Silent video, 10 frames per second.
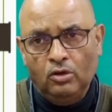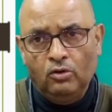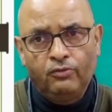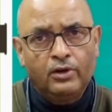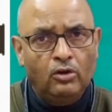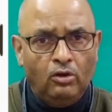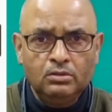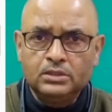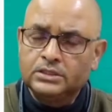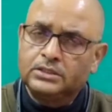over
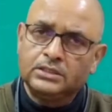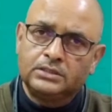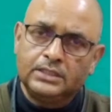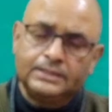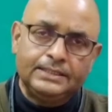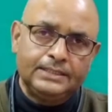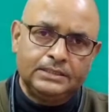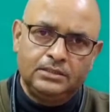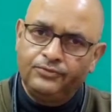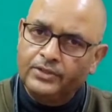long distances is
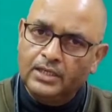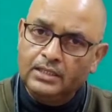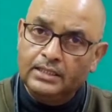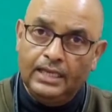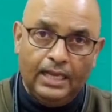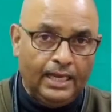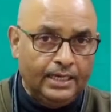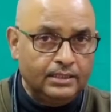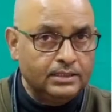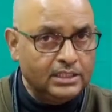difficult
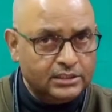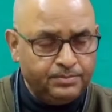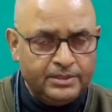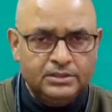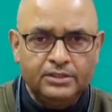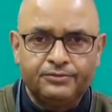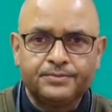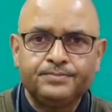and expensive.